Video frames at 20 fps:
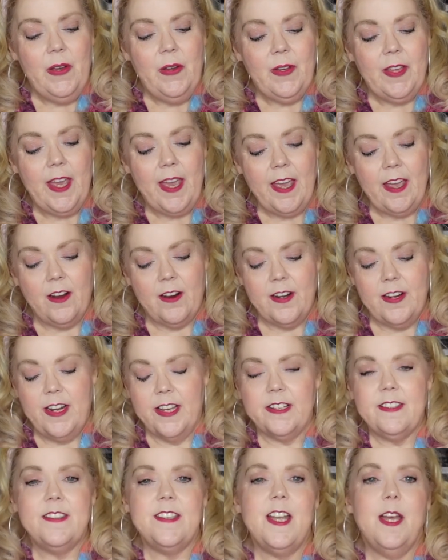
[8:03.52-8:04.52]
Okay, our
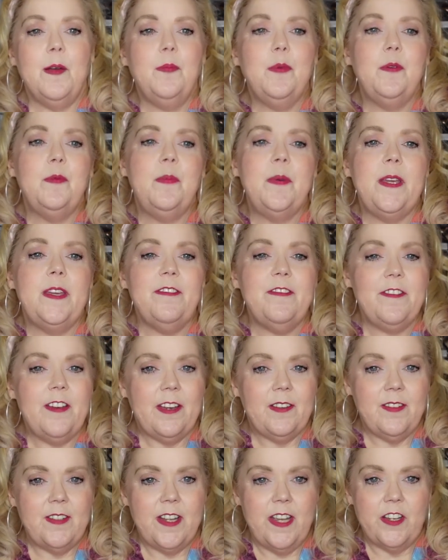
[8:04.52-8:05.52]
next step would be
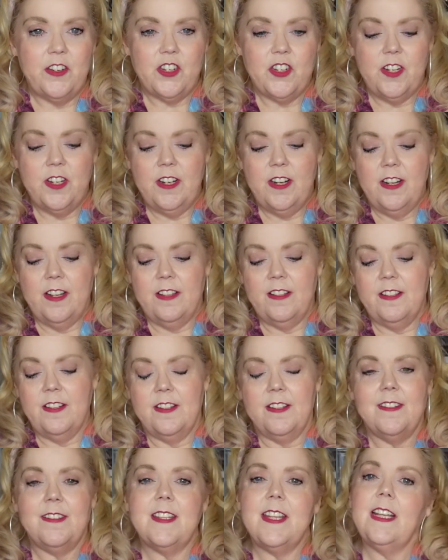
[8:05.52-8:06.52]
foundation, and it
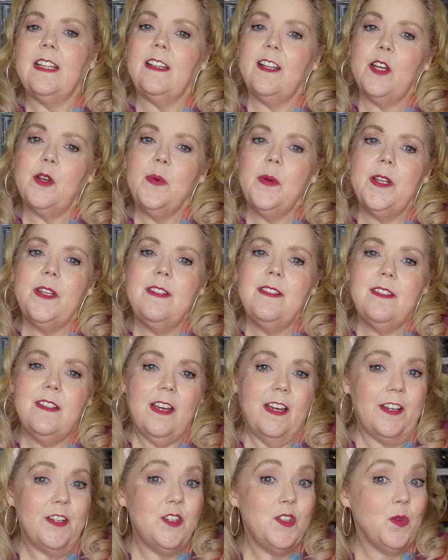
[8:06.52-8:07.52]
is the Liquid
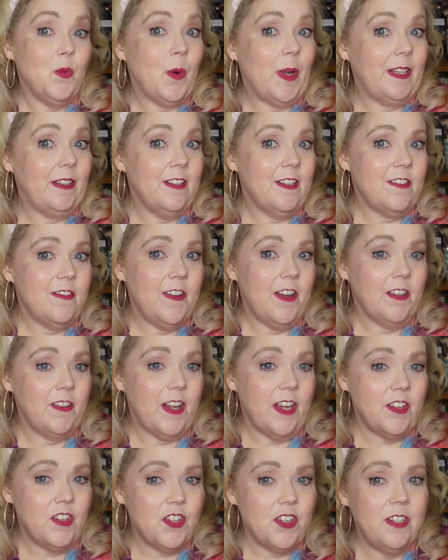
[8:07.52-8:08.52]
Touch Weightless
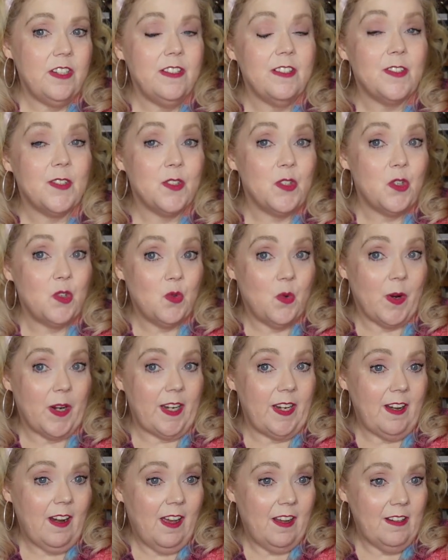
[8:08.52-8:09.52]
Foundation. This is
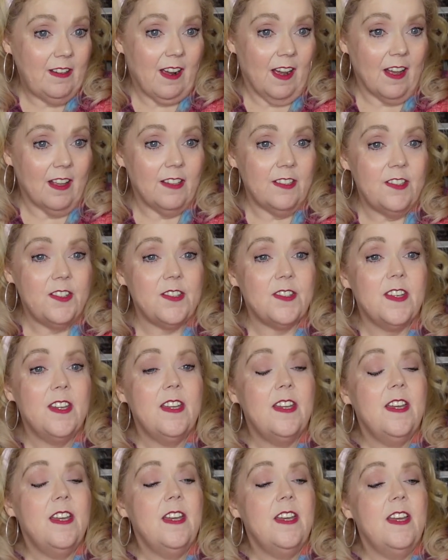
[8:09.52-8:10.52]
twenty-nine dollars,
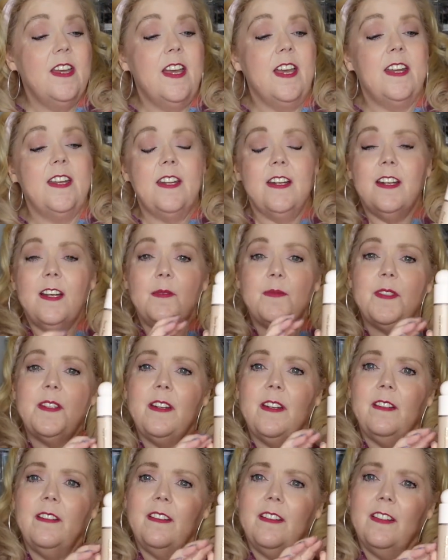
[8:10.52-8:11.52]
and it comes in
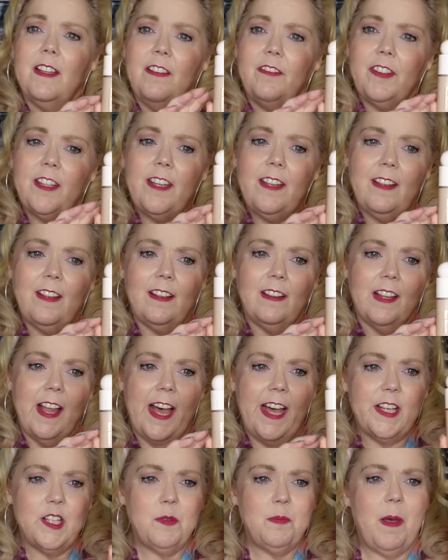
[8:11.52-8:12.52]
a lovely
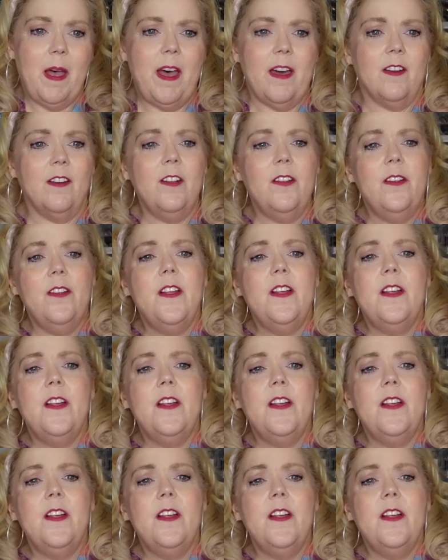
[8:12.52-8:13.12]
glass bottle.